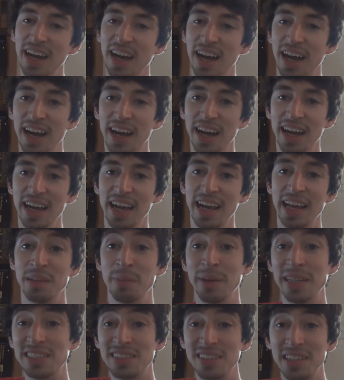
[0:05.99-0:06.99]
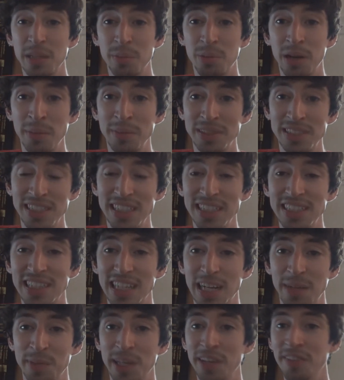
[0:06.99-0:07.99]
Uh, and basically the premise is
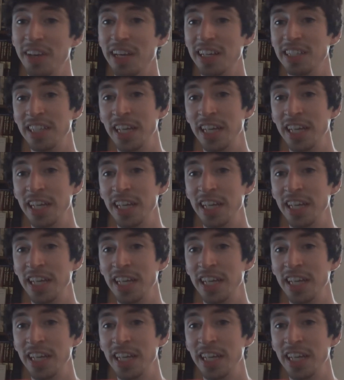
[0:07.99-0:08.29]
that I'm giving